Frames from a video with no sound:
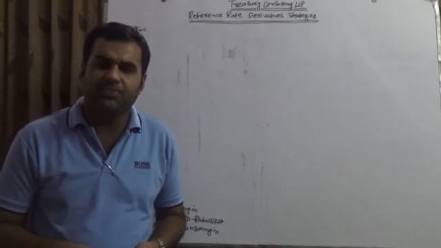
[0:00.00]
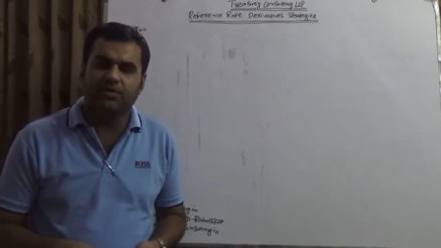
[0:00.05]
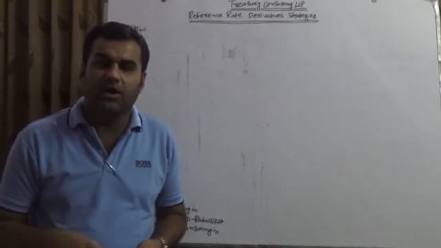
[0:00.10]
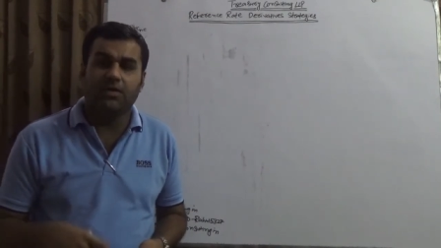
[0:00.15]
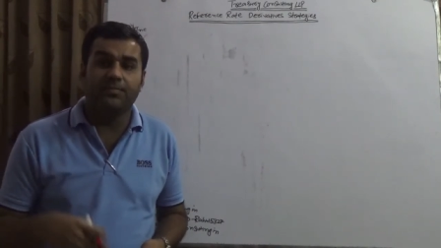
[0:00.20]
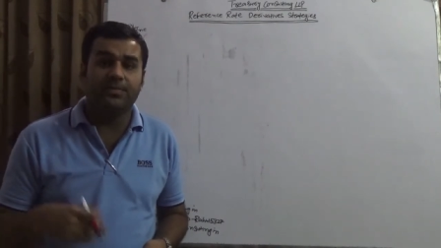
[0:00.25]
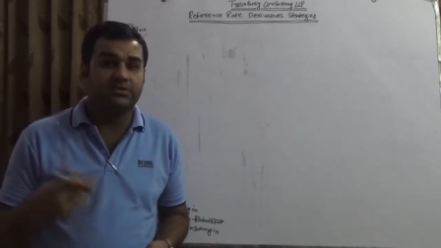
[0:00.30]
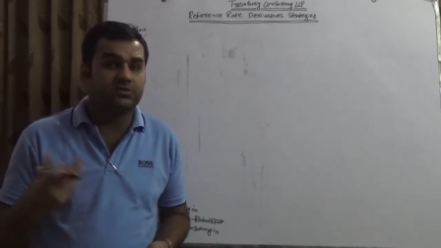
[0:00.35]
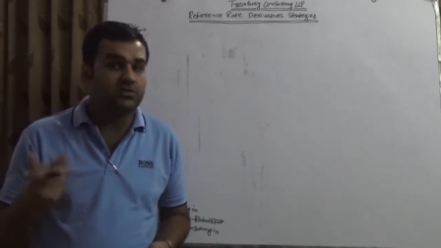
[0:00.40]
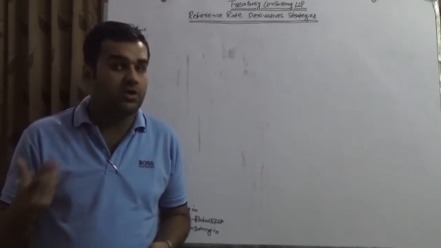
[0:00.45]

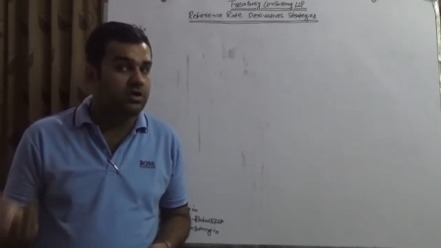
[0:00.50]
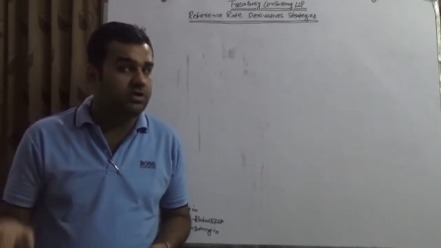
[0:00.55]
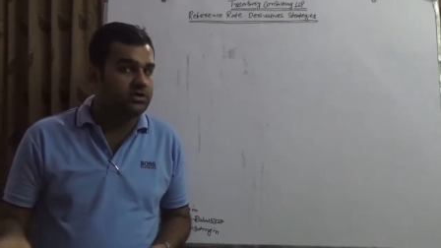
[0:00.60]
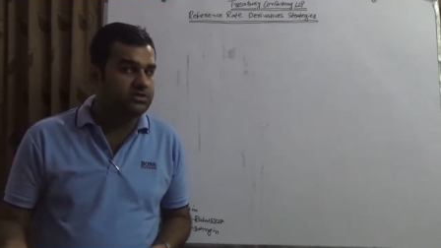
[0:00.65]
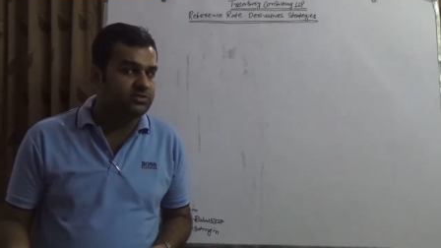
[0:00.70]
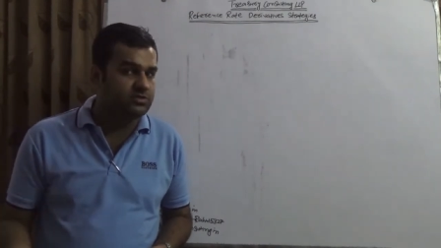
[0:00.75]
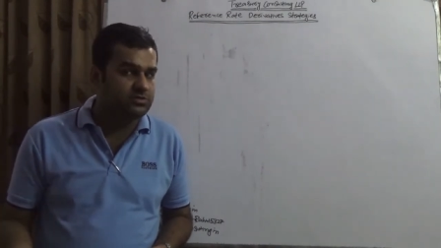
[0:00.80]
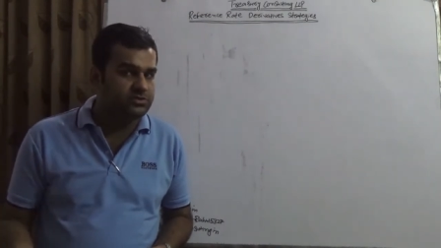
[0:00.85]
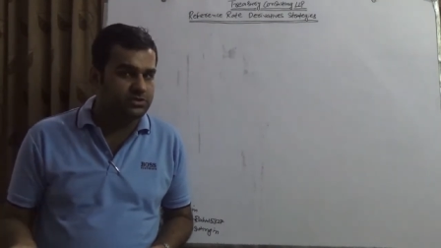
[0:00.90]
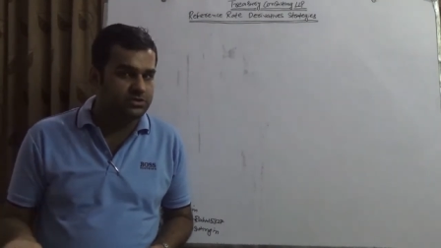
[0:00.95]
Amazon
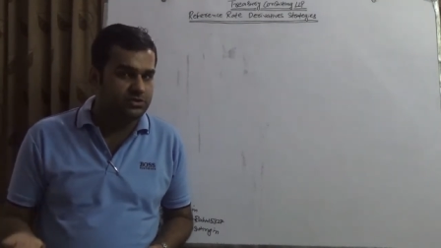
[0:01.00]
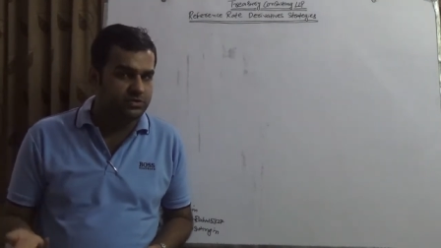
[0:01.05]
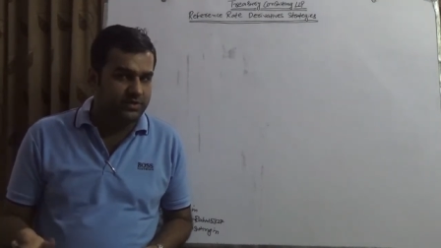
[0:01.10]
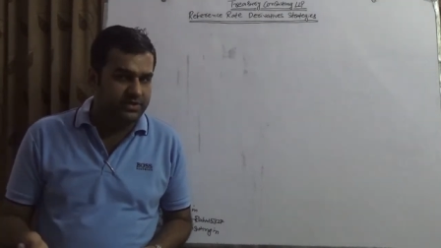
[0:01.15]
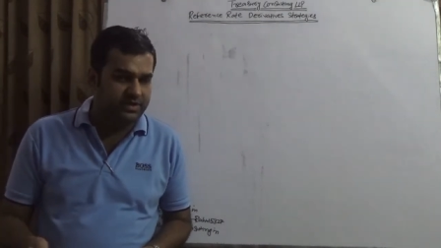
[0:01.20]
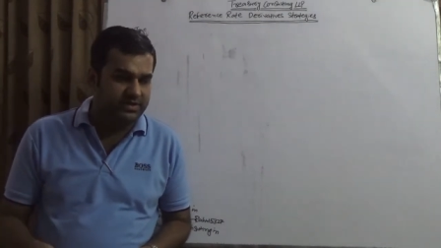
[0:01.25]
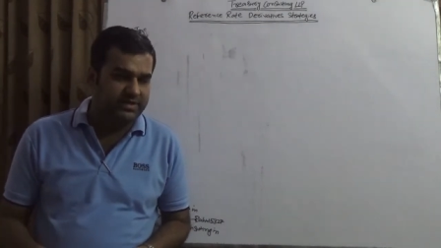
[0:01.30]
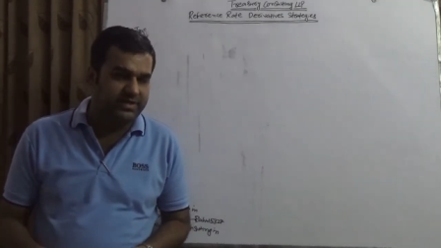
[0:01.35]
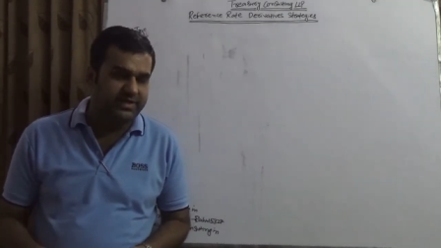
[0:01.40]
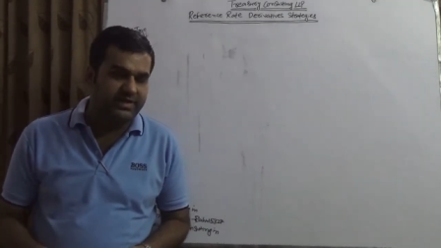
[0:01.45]
is also
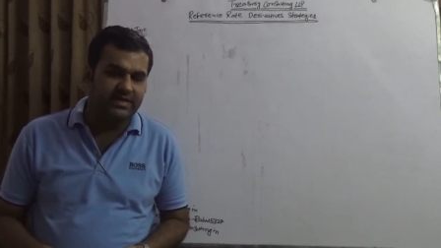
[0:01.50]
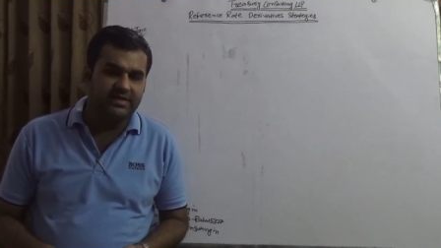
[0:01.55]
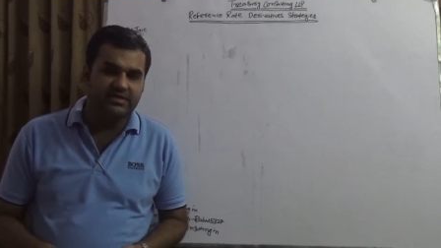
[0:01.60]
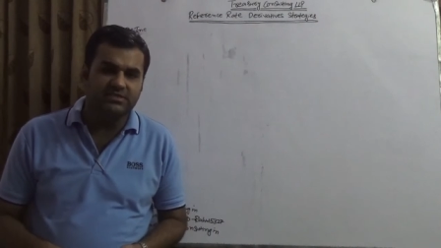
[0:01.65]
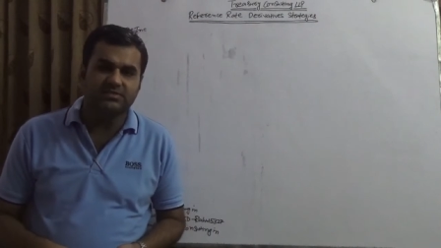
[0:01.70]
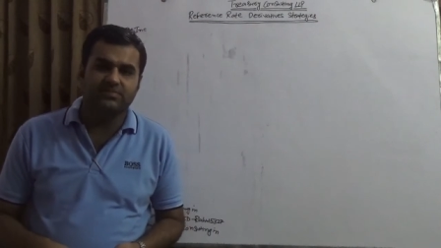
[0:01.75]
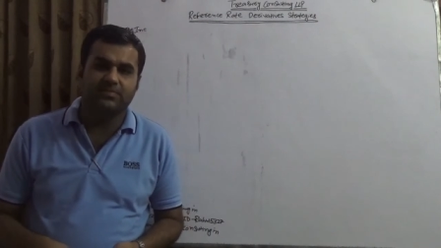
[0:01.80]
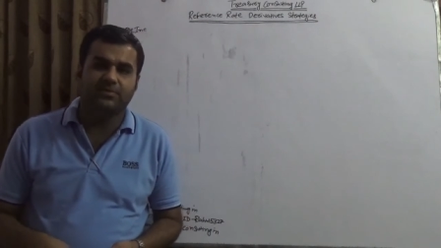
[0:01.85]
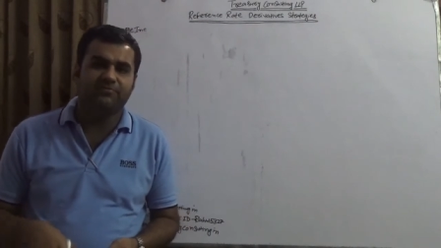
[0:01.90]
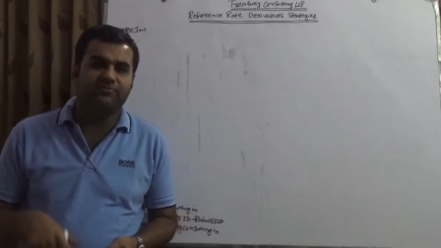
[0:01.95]
joining that
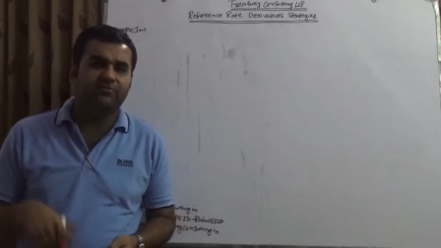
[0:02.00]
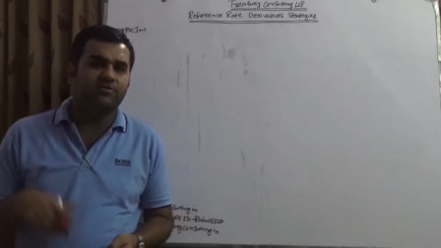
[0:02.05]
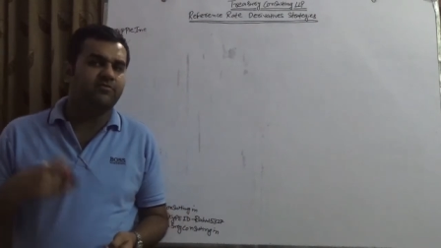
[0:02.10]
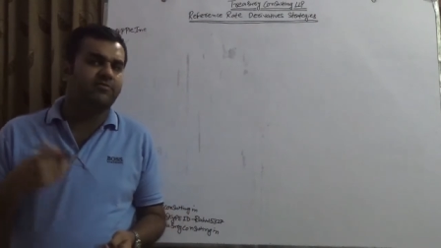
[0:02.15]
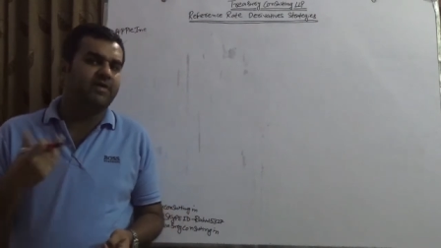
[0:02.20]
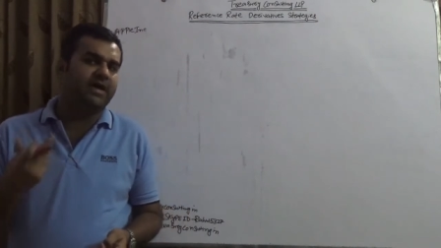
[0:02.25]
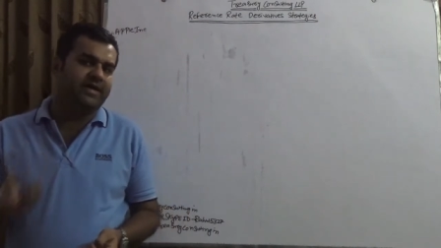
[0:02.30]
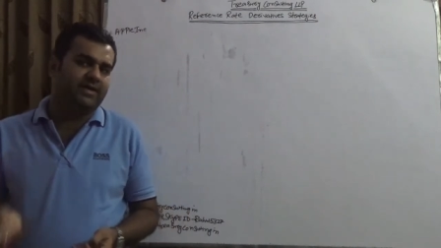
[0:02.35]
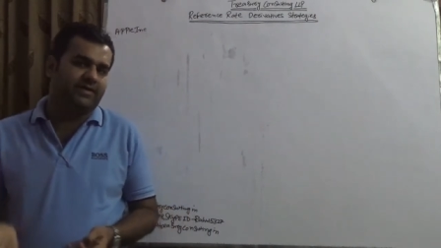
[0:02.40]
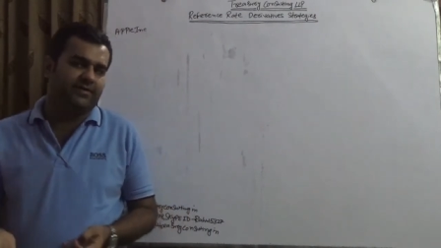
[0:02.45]
list, but for a
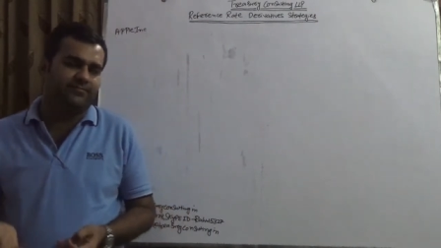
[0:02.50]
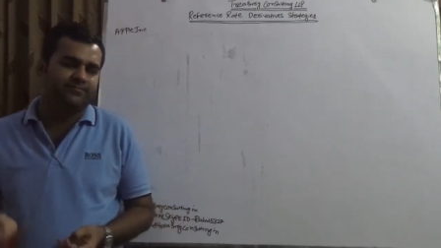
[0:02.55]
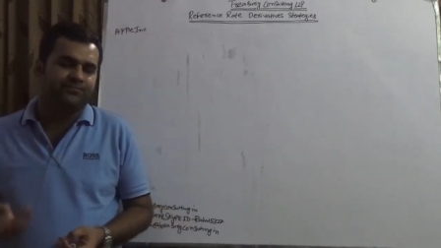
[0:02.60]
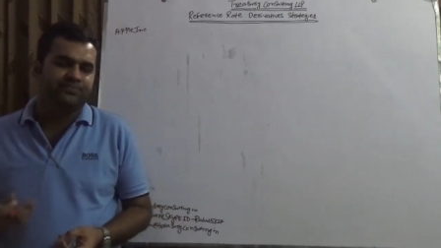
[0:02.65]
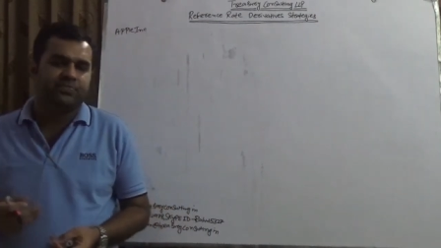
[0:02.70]
while.